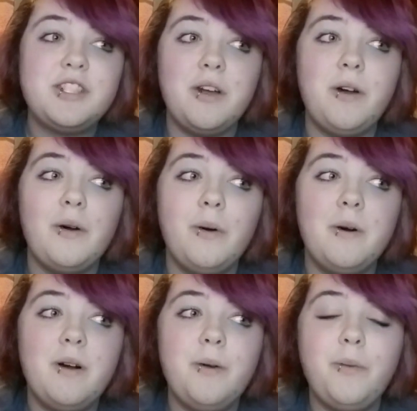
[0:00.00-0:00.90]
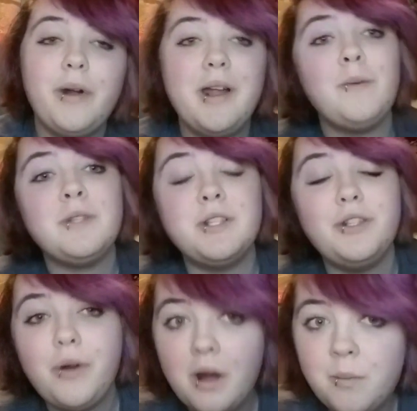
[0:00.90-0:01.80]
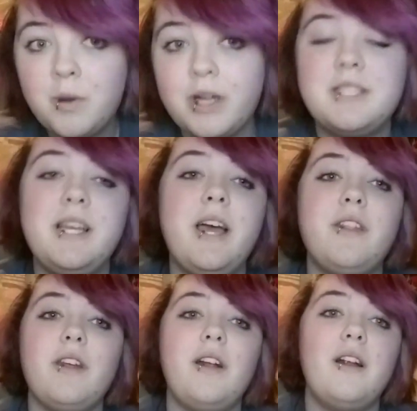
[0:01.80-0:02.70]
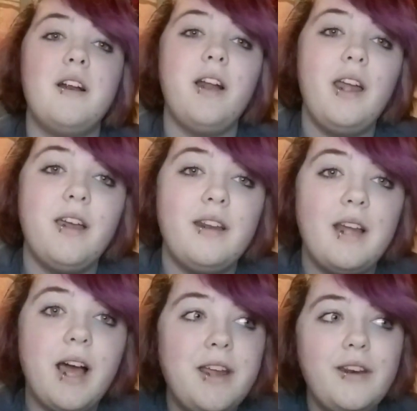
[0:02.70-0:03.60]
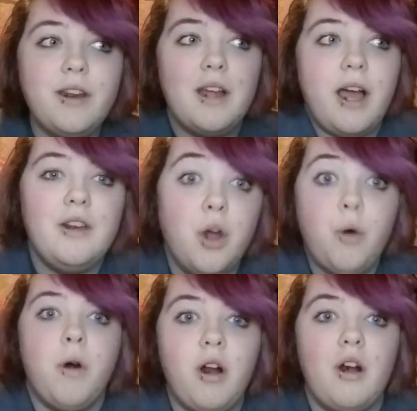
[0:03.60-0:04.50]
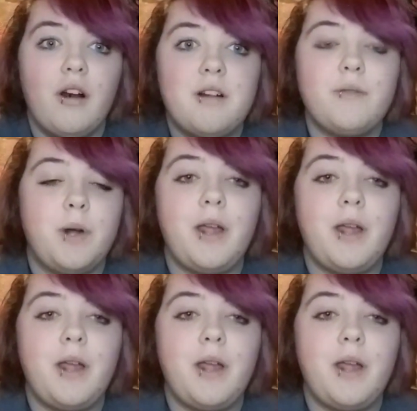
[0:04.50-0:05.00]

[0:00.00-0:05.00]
so we're able to do homework together, and I know her,